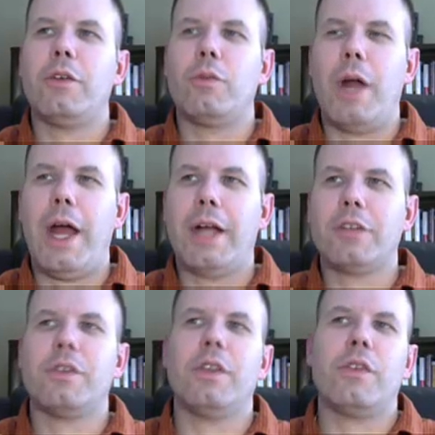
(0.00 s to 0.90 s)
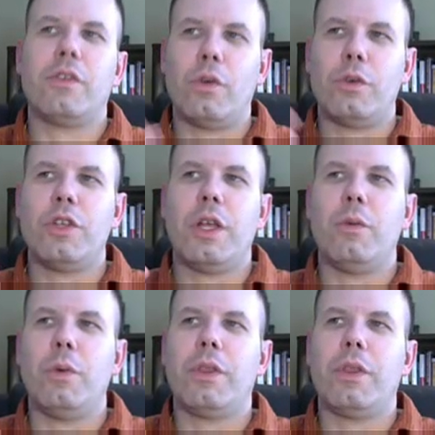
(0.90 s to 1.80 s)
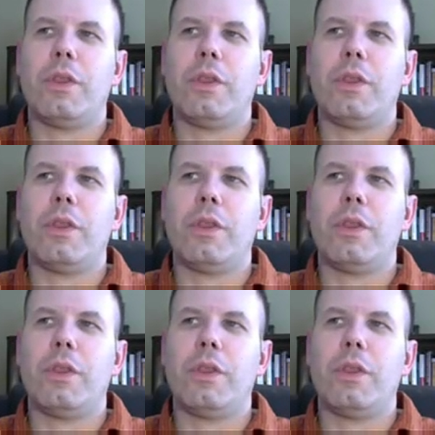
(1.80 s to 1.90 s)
rash that's associated with it,